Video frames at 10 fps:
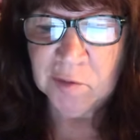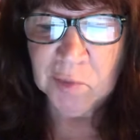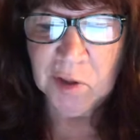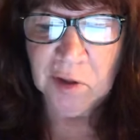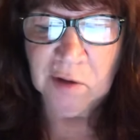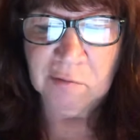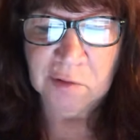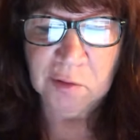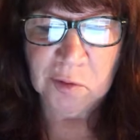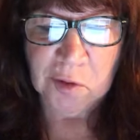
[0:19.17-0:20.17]
from a
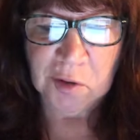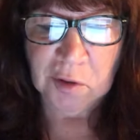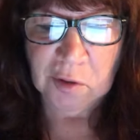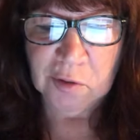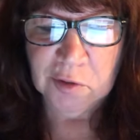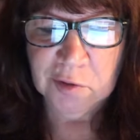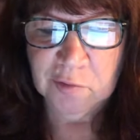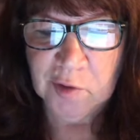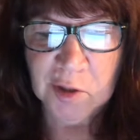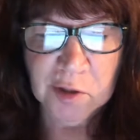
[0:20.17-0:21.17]
lover or a close
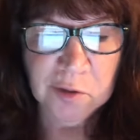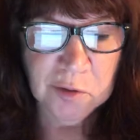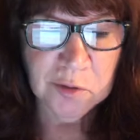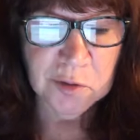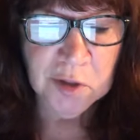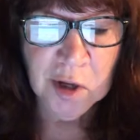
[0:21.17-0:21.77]
friend who's